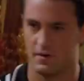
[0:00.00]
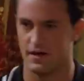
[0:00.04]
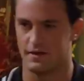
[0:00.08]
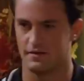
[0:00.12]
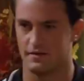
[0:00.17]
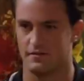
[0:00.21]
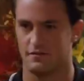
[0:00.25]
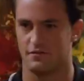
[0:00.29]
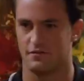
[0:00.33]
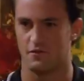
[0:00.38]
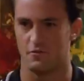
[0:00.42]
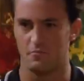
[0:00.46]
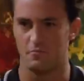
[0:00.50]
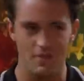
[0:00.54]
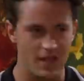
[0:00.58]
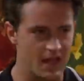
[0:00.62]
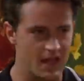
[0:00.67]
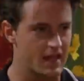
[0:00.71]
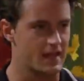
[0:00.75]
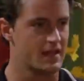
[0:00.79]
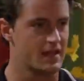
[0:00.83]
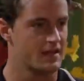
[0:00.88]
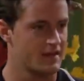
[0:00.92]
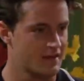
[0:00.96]
but for
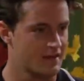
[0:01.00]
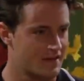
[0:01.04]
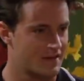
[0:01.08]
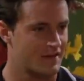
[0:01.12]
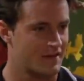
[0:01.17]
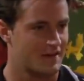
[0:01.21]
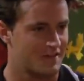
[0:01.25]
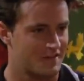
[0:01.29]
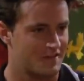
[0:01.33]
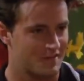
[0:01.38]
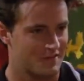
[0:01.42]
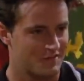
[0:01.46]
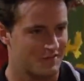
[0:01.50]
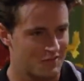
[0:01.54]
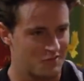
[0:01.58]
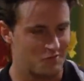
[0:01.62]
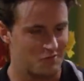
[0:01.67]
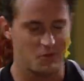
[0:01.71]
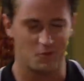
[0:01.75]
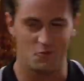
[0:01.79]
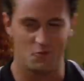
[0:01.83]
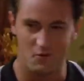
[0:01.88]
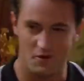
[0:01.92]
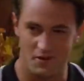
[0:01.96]
me, this has
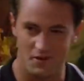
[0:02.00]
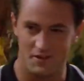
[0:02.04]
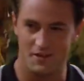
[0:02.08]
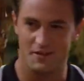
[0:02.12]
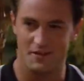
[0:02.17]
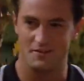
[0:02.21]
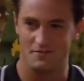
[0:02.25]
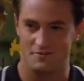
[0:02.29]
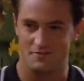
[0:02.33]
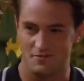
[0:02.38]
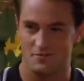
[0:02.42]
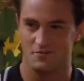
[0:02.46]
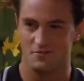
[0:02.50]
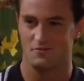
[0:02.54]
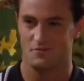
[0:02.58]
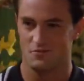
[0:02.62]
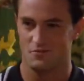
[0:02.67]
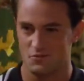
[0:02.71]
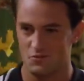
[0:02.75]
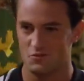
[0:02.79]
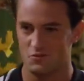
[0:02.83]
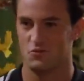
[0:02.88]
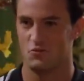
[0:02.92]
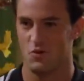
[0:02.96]
been really
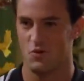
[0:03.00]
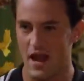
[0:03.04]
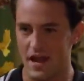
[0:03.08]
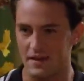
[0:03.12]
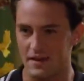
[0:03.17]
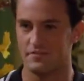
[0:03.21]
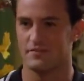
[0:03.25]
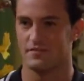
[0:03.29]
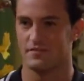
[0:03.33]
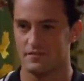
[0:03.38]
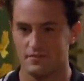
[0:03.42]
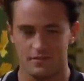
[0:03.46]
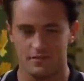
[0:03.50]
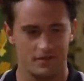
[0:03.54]
great,